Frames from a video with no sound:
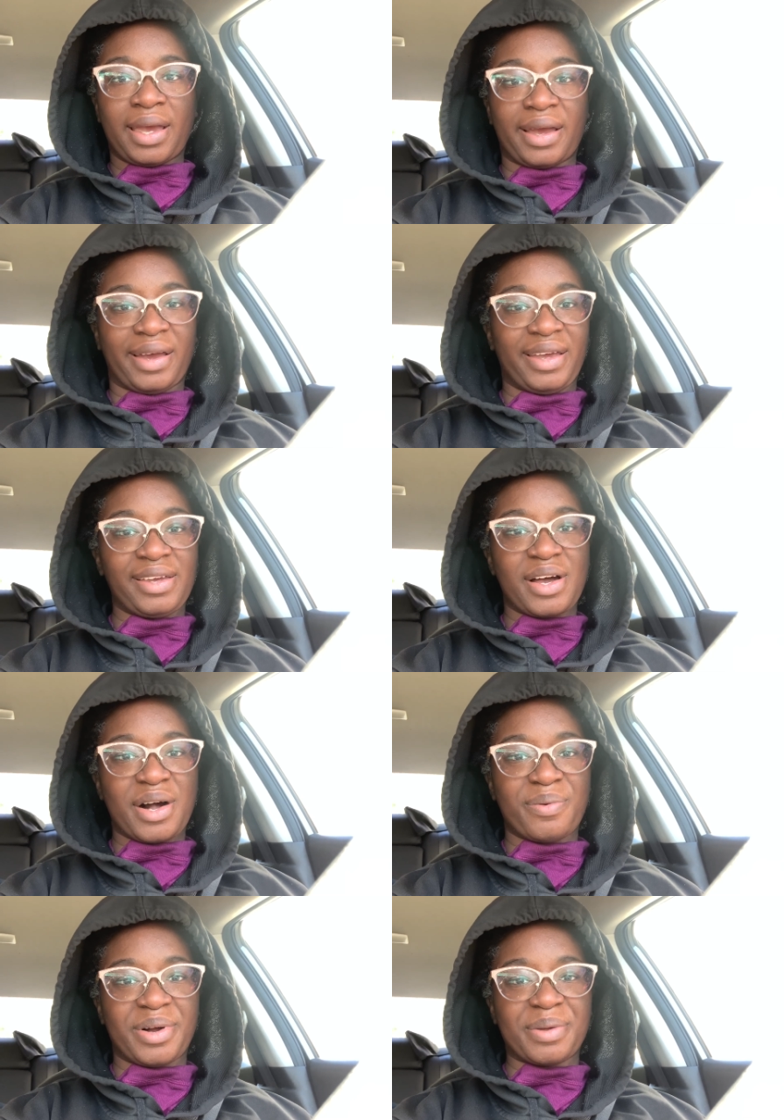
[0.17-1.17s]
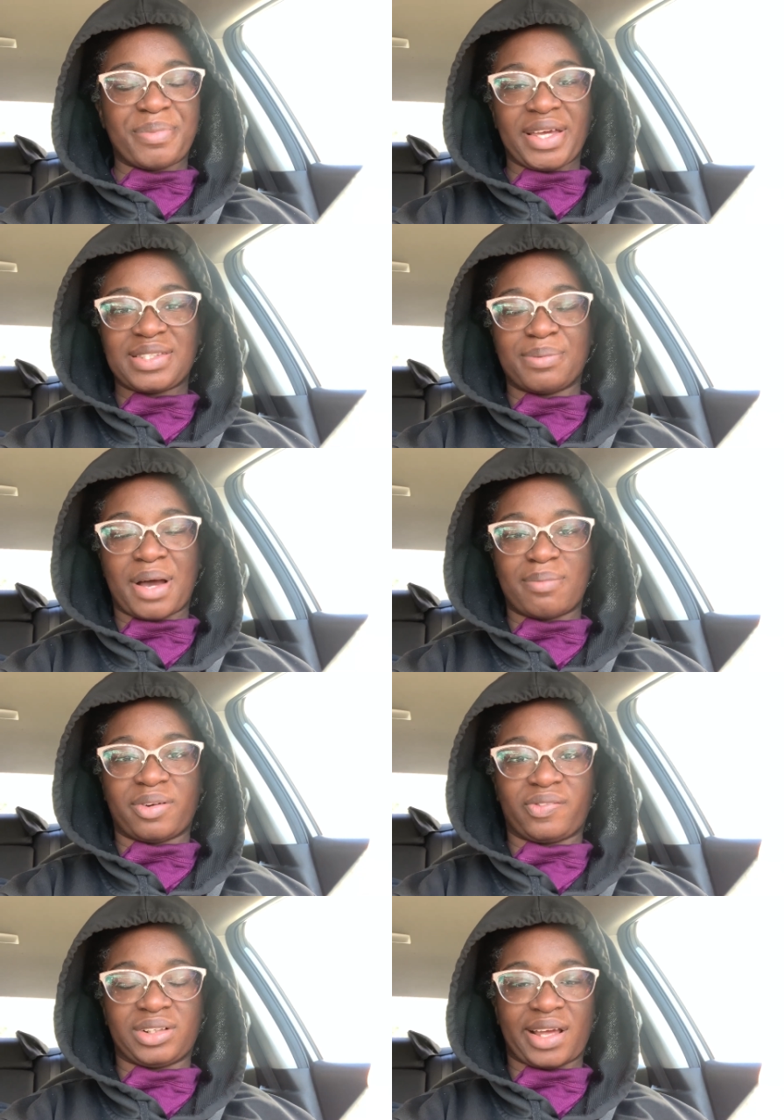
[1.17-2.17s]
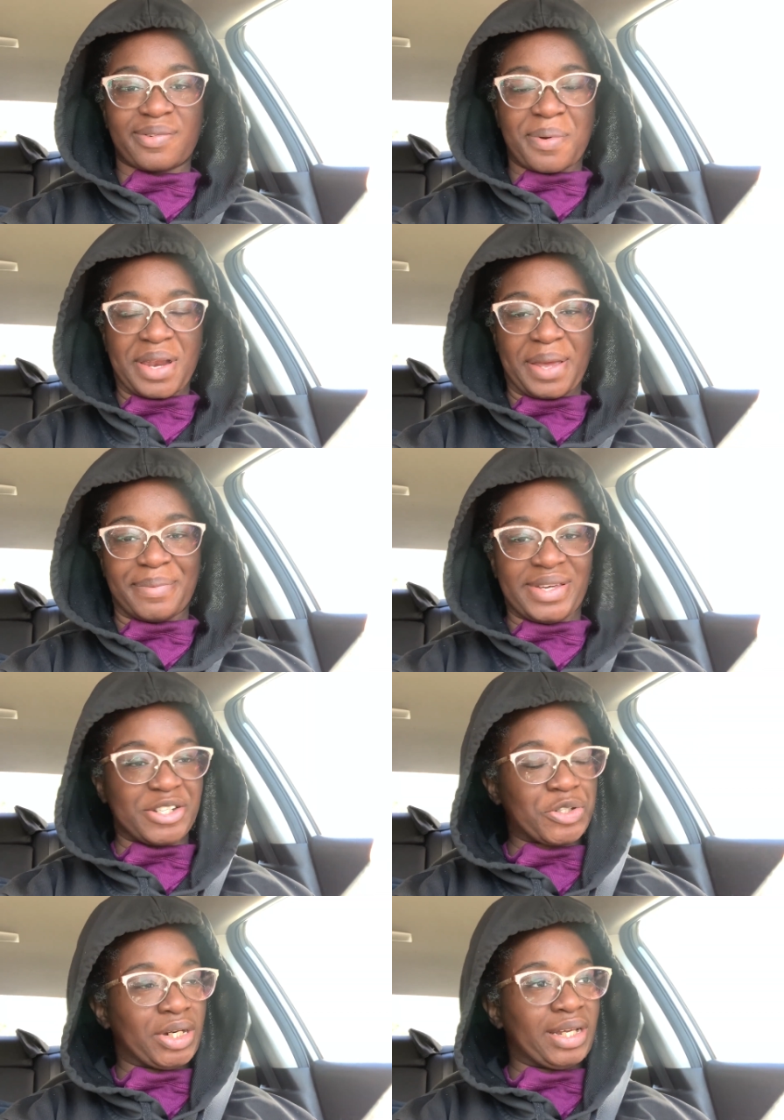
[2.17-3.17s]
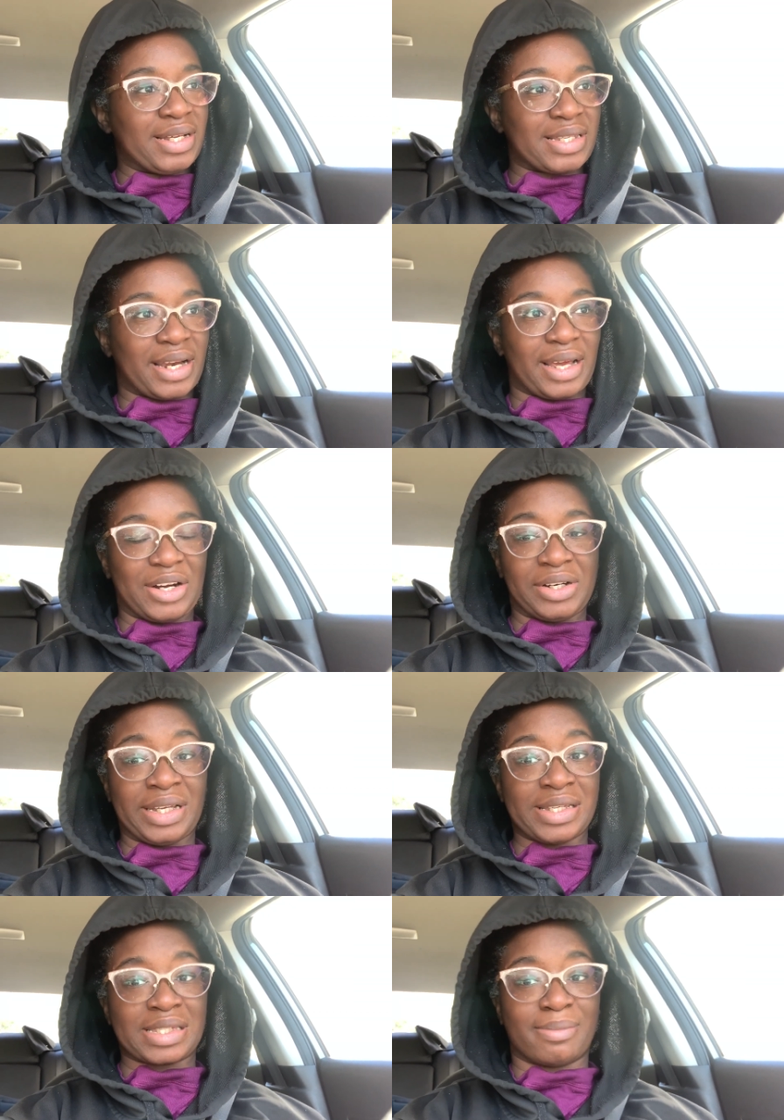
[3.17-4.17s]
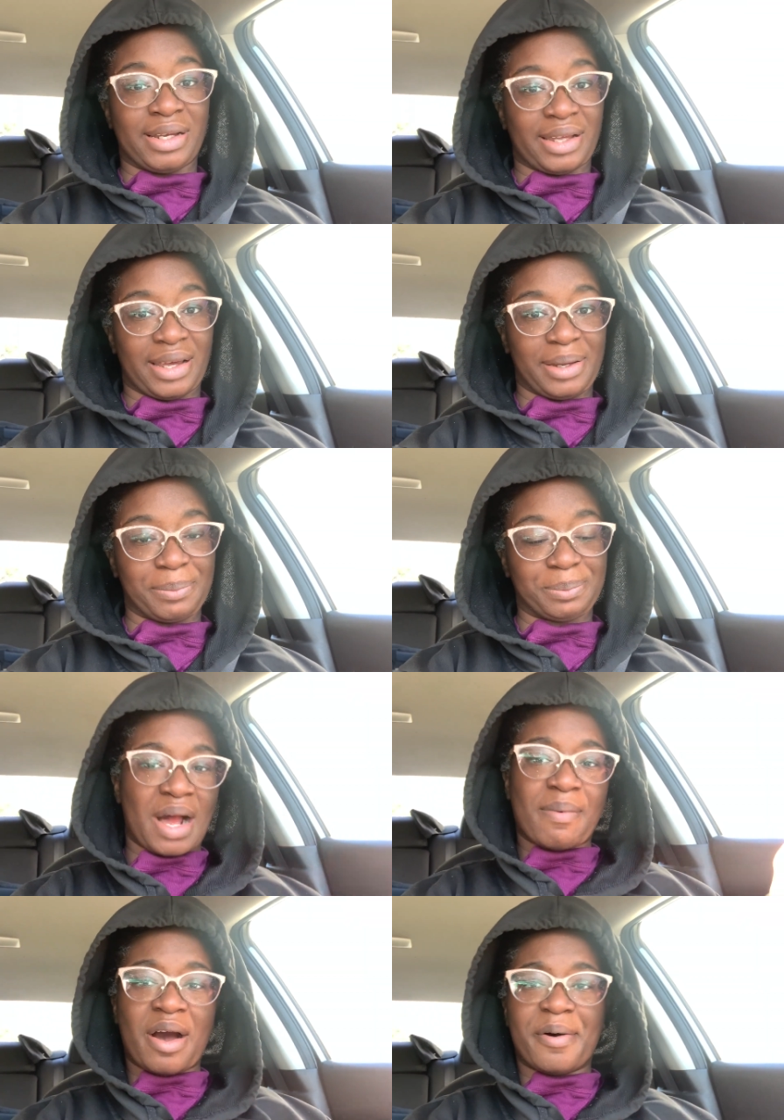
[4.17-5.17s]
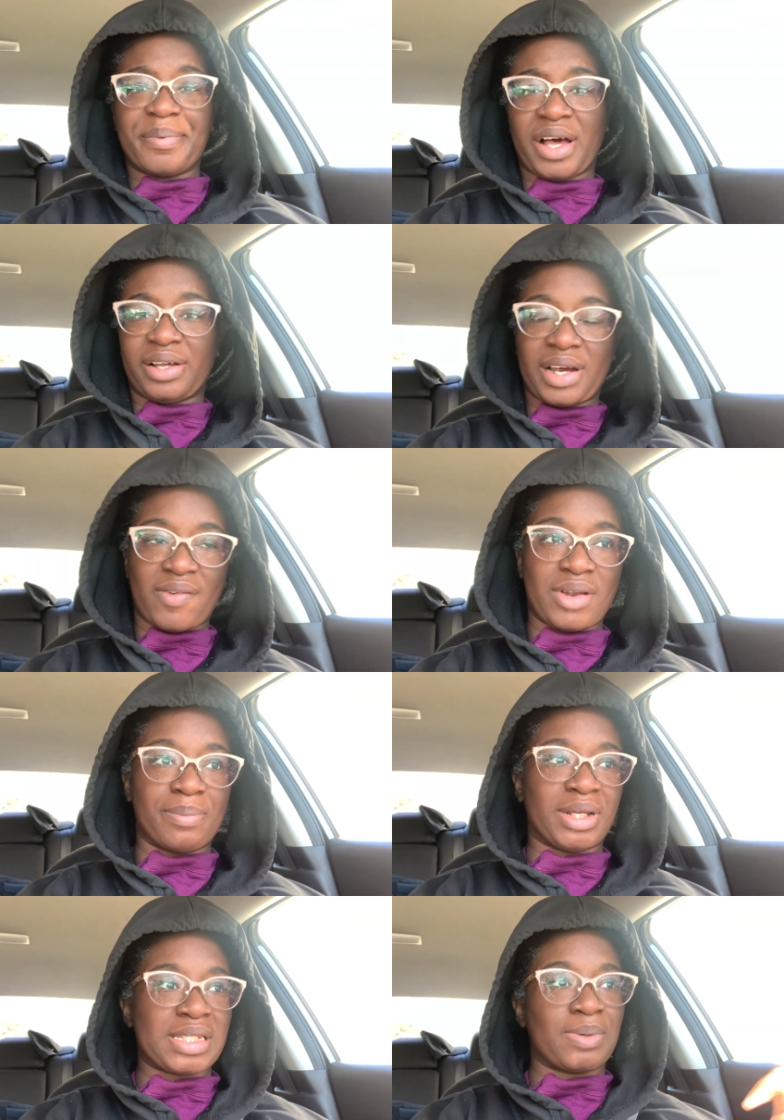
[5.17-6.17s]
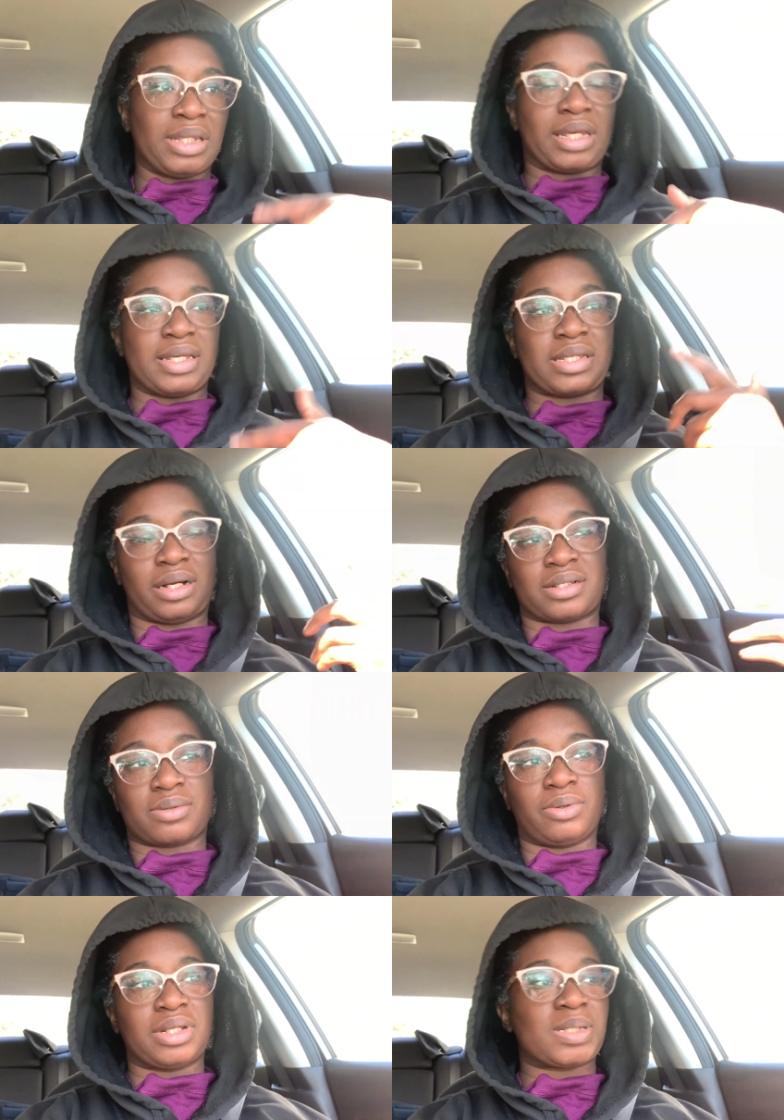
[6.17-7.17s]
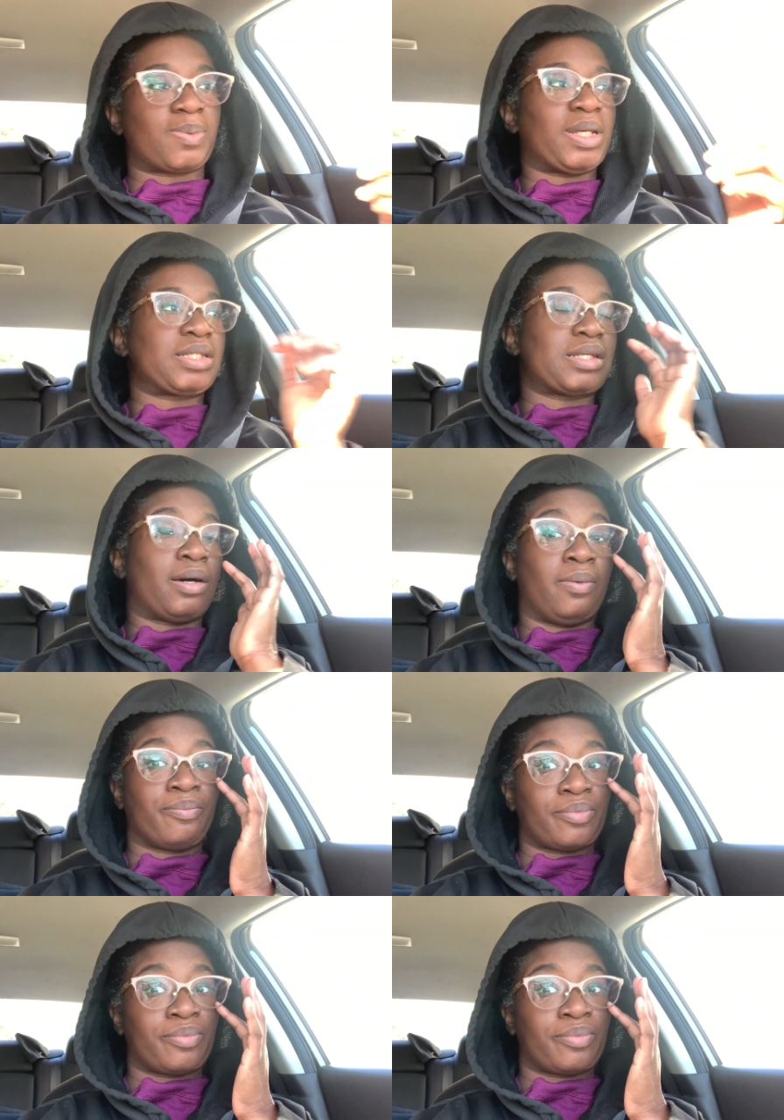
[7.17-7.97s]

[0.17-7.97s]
hey y'all welcome back to mom before life my name is trina and today girl is monday um i hope y'all are having a blessed week the kids out of school this week so